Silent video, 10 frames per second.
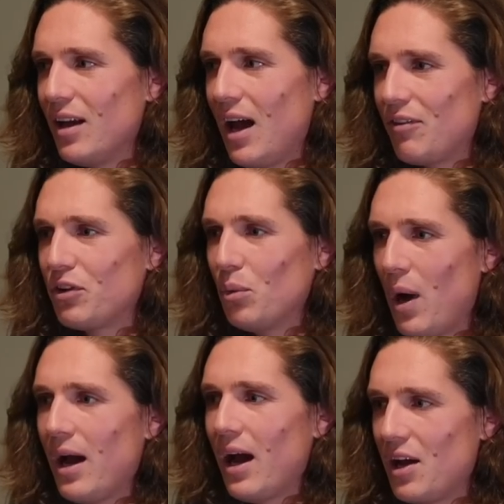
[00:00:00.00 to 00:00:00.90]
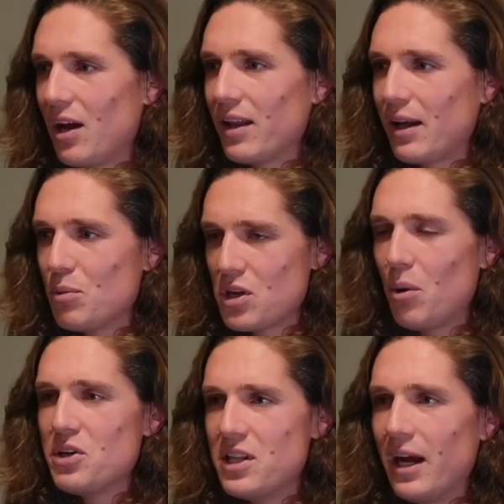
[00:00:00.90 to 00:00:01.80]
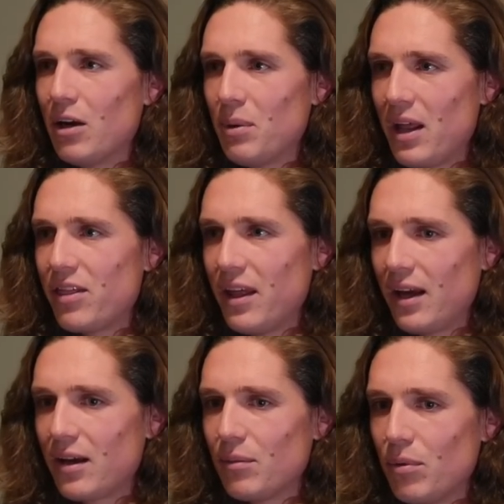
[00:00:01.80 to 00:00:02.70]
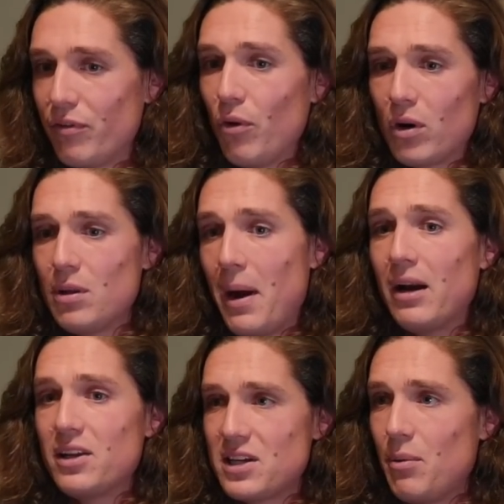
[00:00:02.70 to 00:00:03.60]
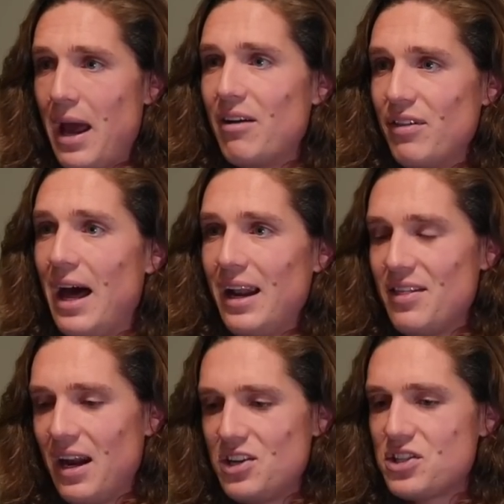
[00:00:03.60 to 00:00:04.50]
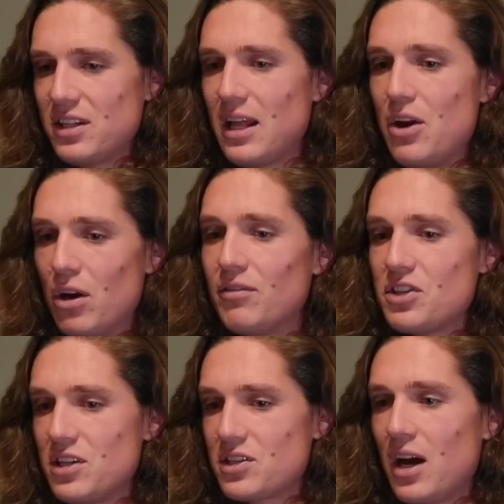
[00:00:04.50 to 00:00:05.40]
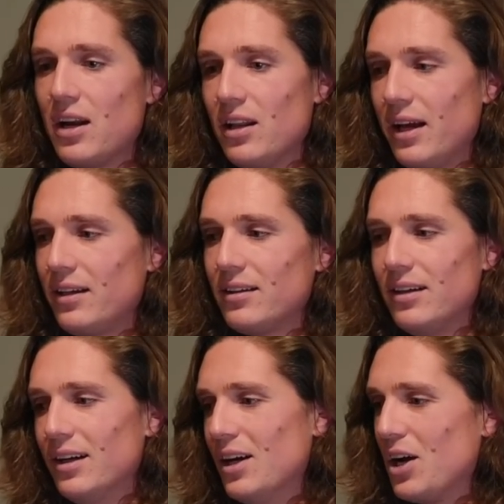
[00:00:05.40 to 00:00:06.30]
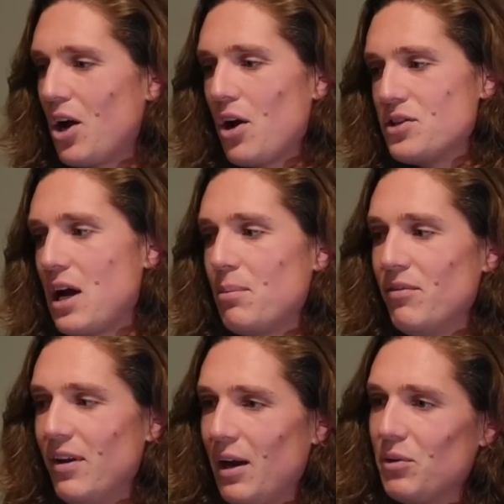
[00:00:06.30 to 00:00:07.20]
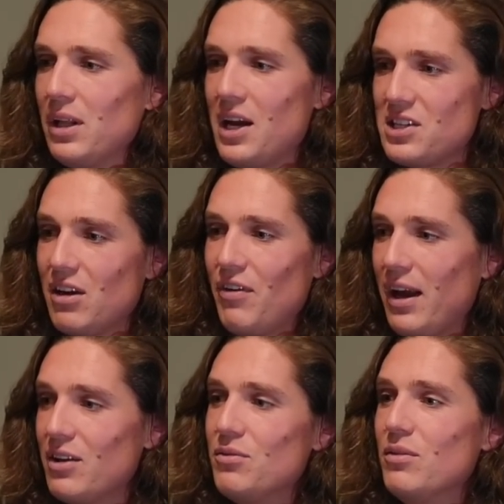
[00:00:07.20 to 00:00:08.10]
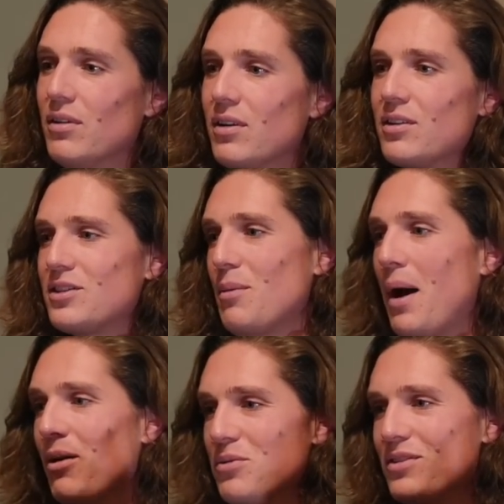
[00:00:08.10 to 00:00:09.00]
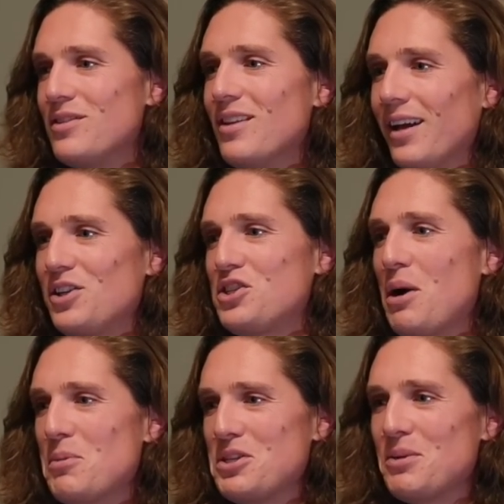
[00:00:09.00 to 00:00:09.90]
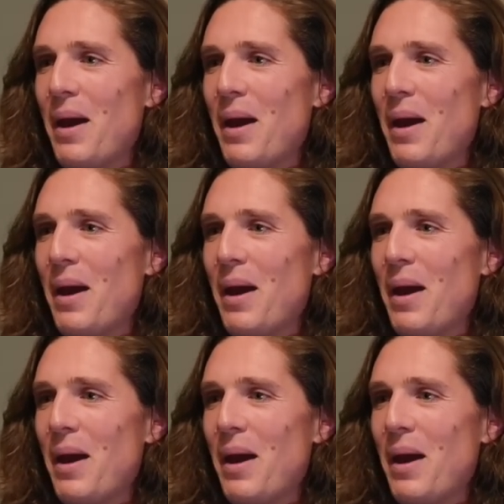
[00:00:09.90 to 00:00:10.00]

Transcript: after a while, I, I like it was always there, but I think before in the minor leagues I would have that, and then I just think that nervousness kind of like got on top of it, and I realized like if I could somehow like summon some